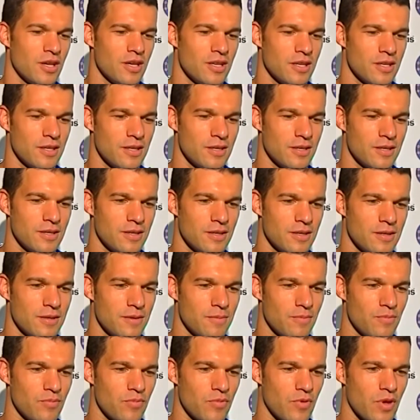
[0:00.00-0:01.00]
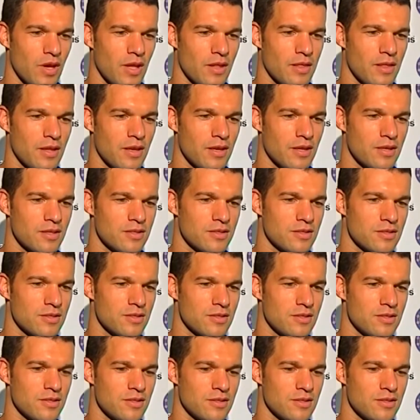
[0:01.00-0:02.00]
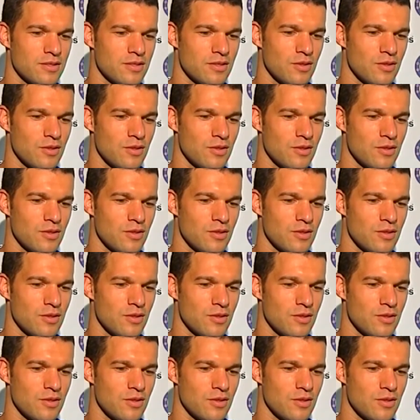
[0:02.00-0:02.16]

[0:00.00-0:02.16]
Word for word: I think it's